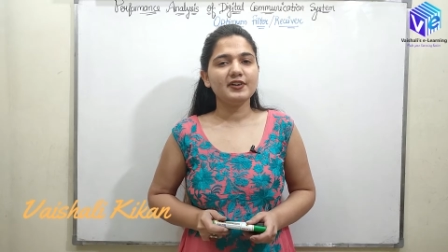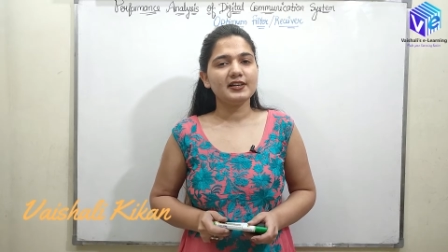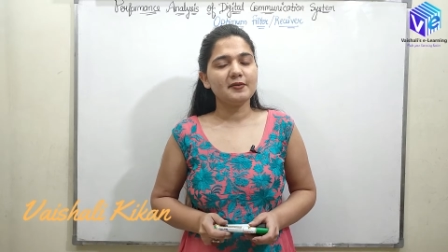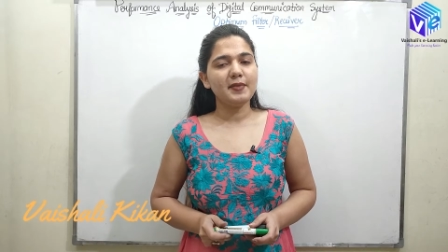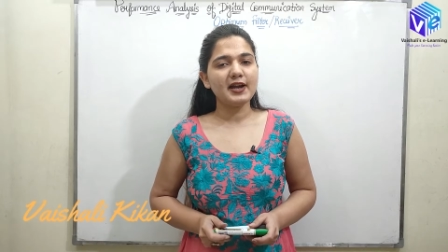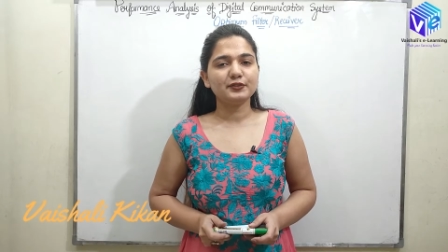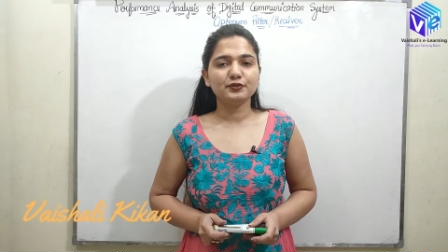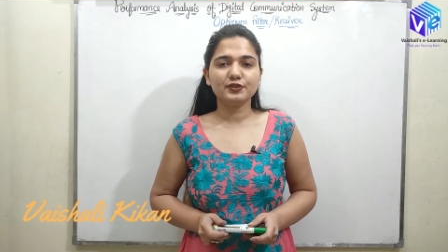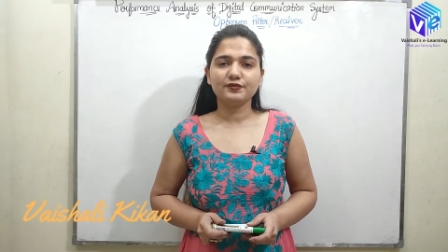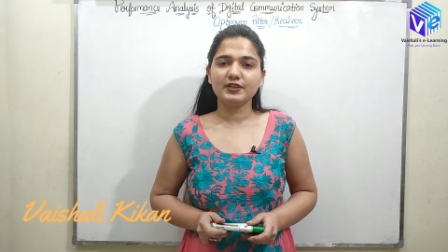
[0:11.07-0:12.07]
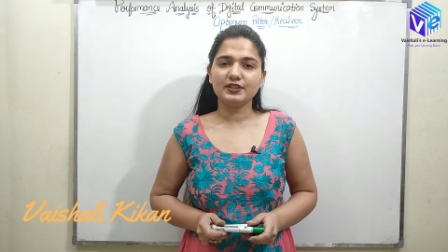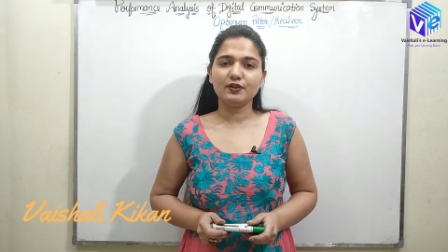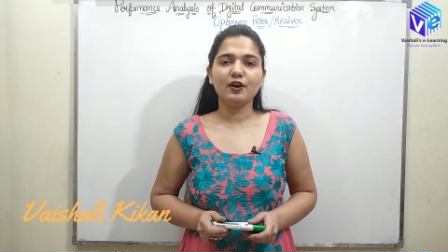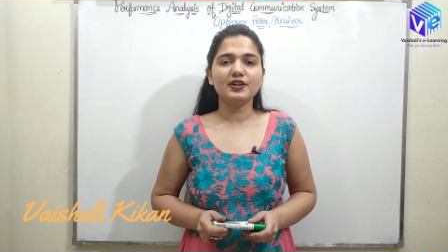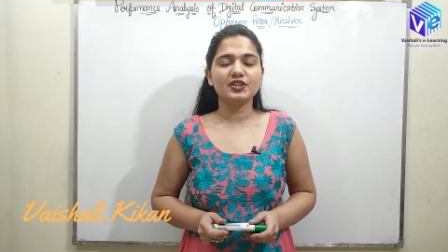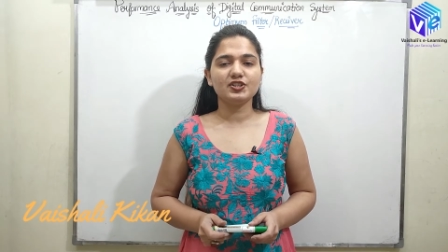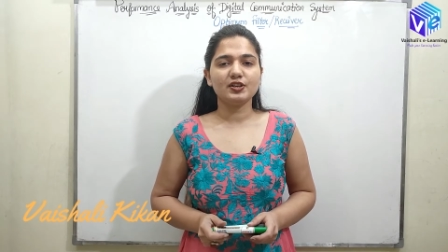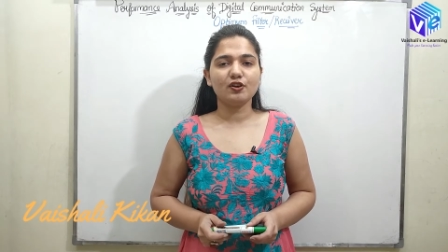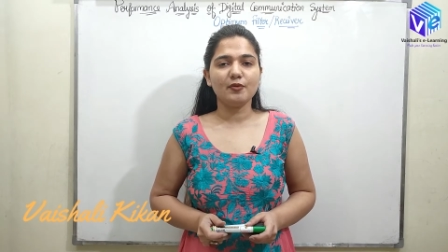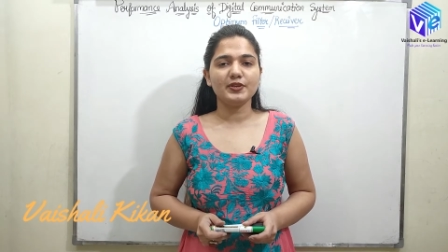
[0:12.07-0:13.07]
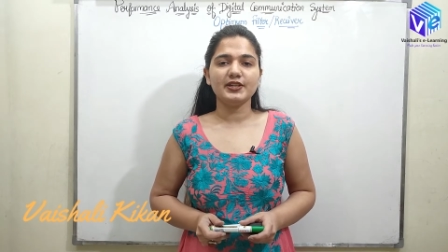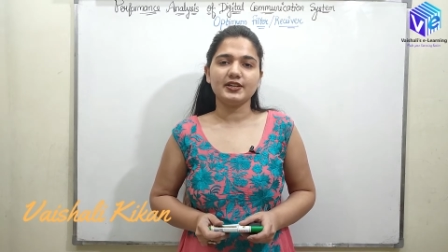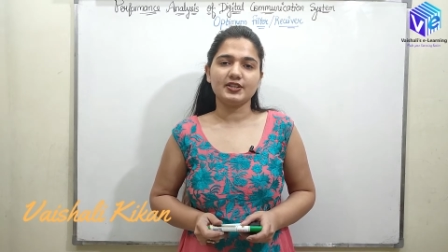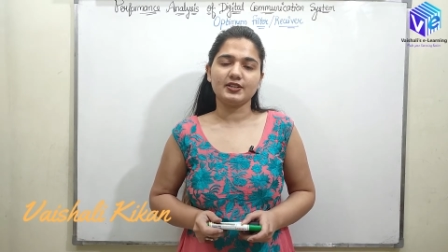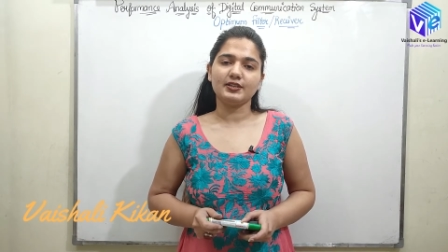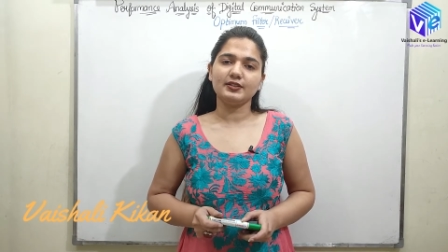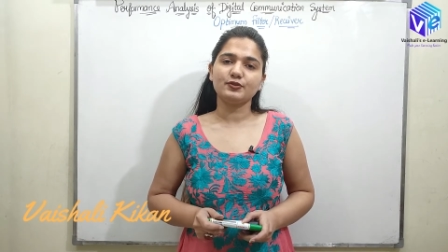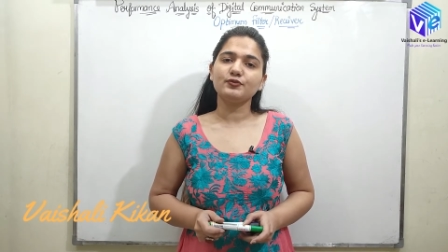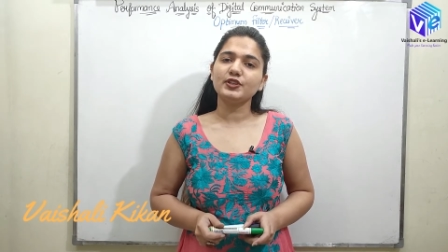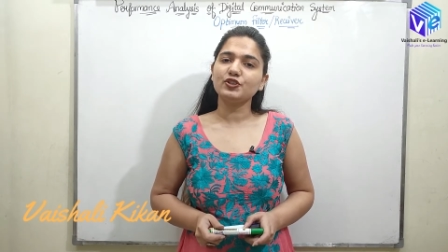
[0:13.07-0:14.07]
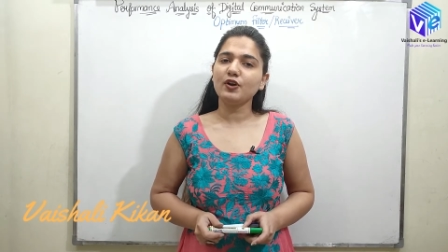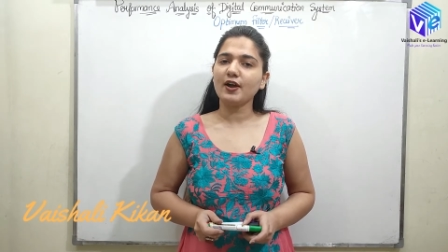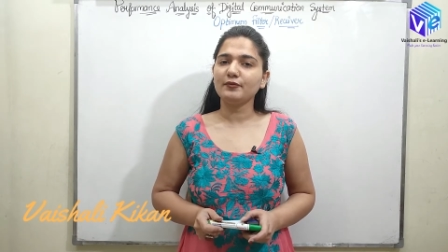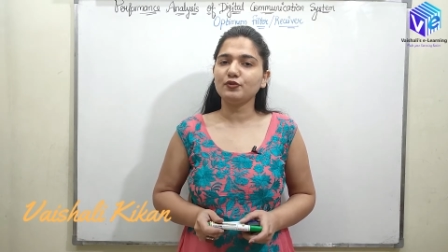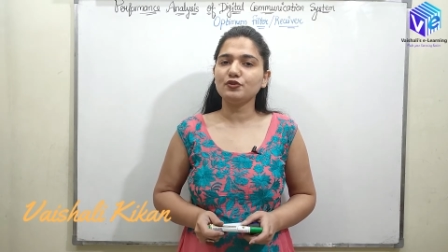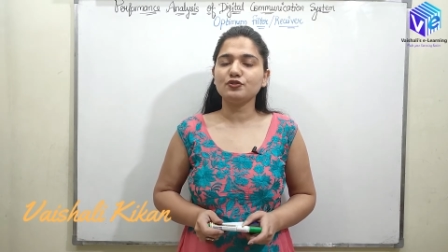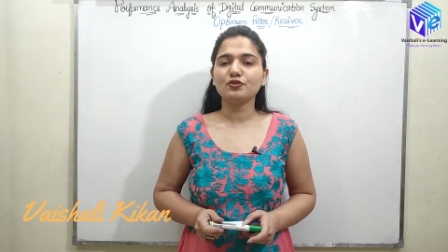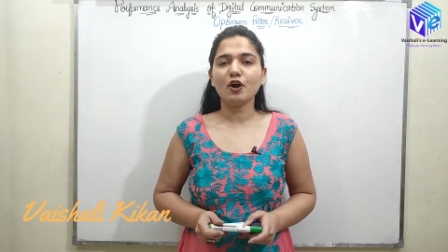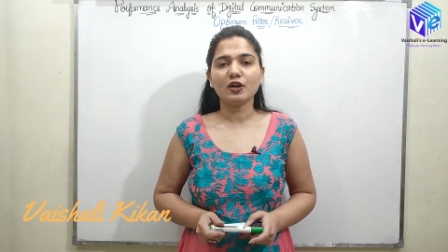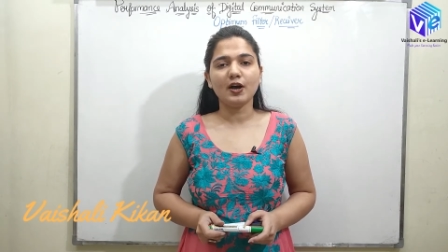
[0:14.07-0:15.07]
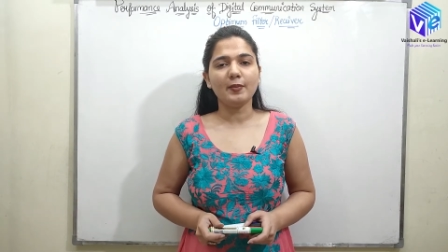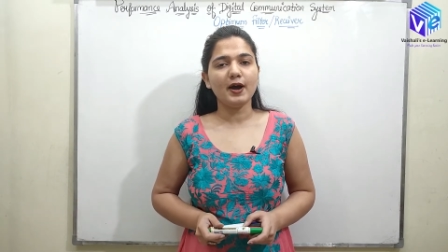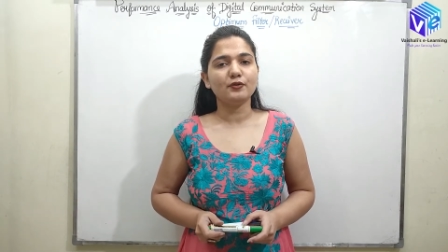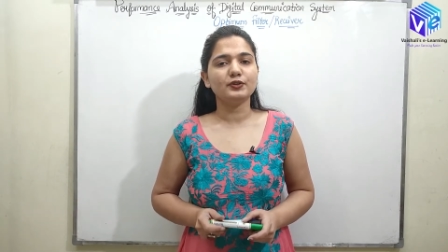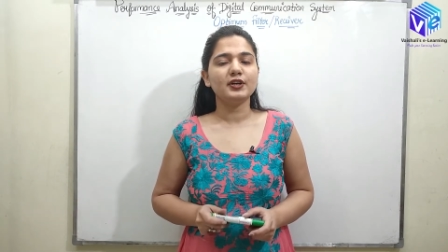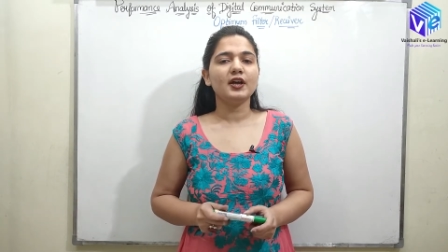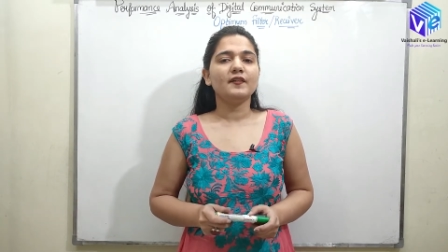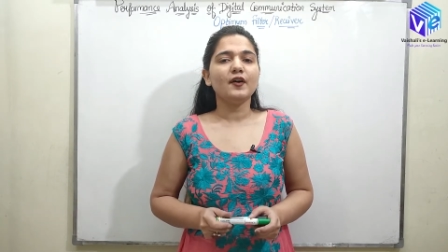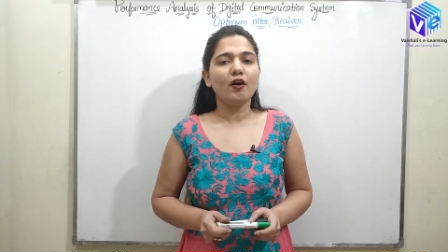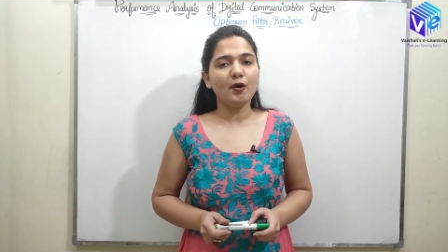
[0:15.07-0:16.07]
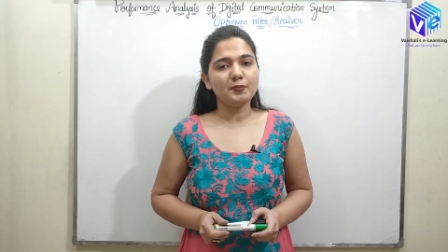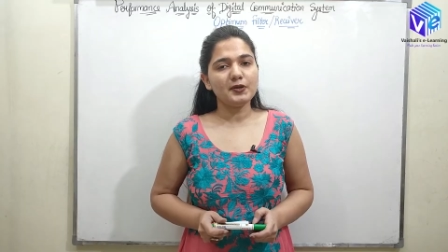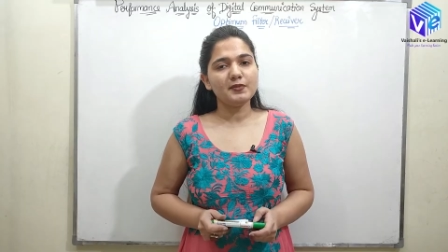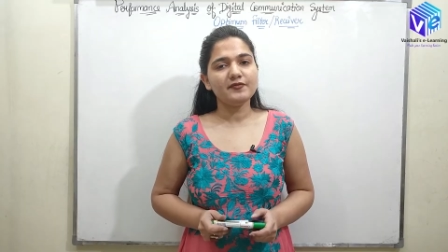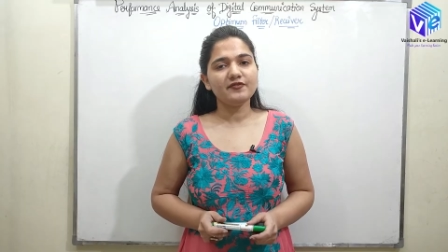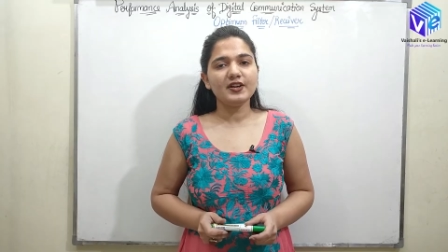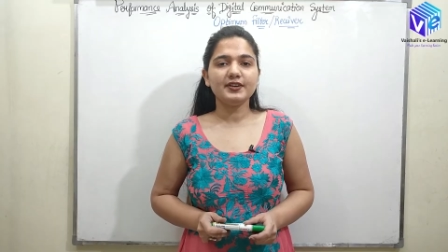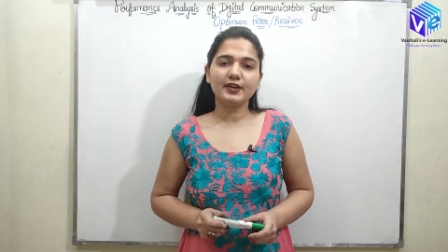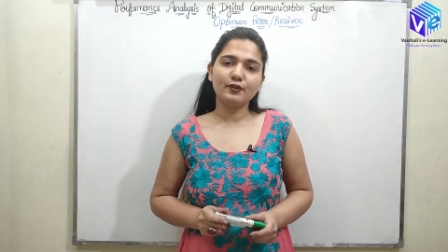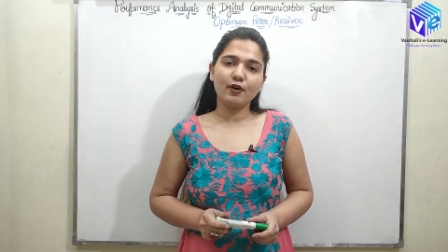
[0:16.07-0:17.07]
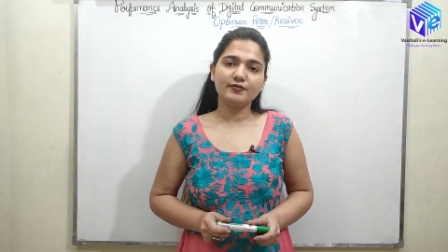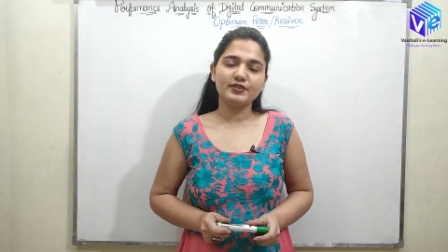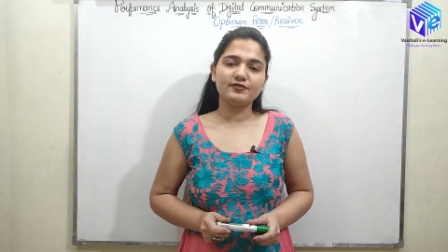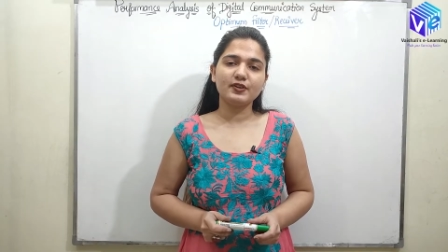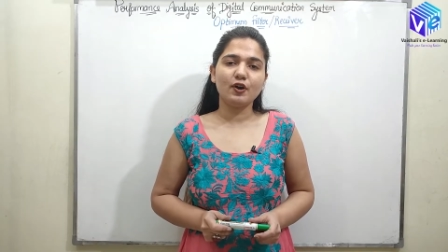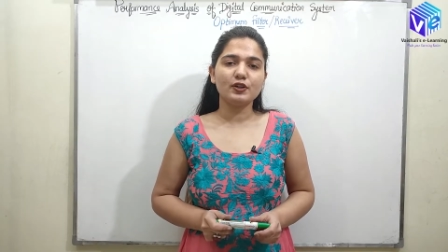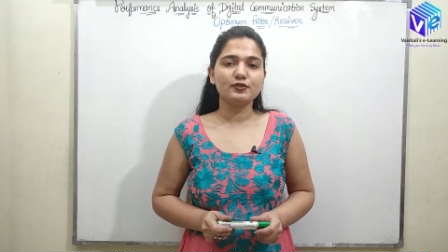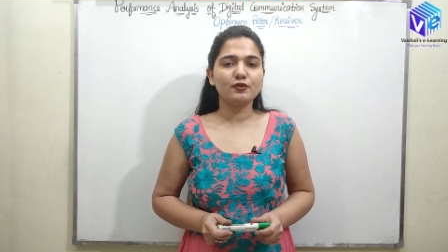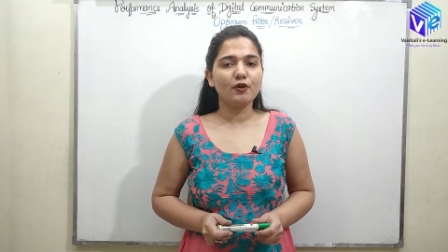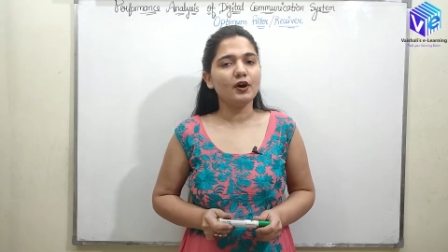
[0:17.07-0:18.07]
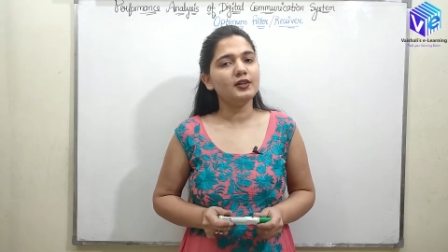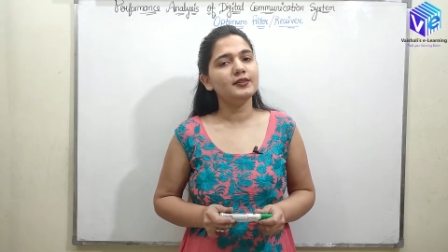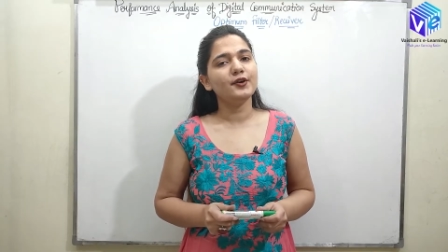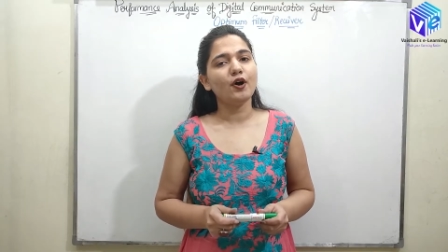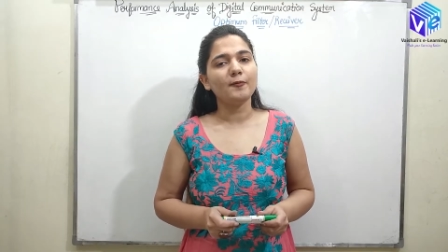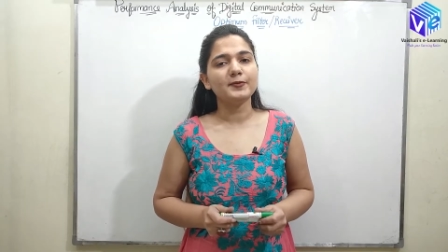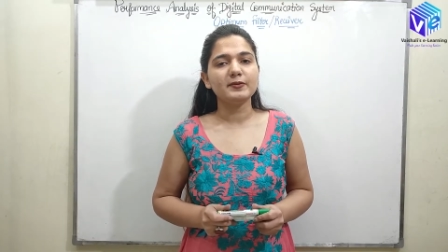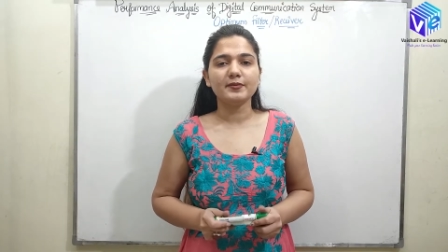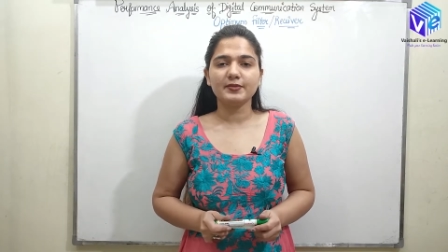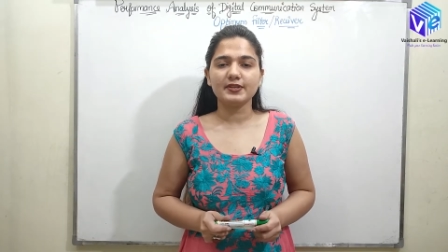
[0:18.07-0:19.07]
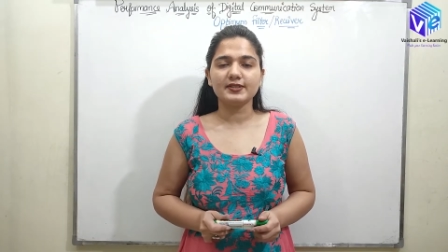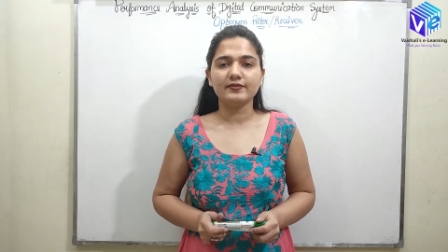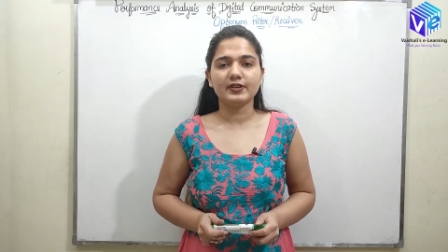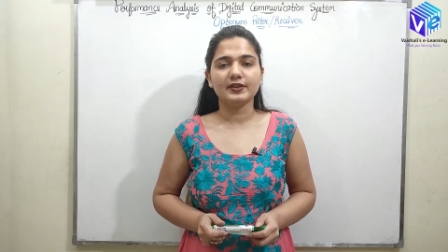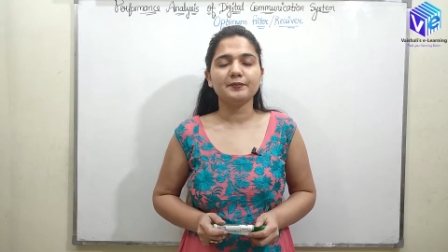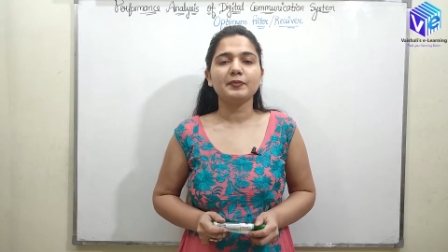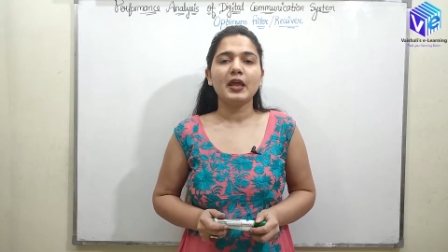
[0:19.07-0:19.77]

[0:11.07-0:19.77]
welcome back to this video on digital communication. In this video I am going to talk about the optimum filter, or which we also call the optimum receiver.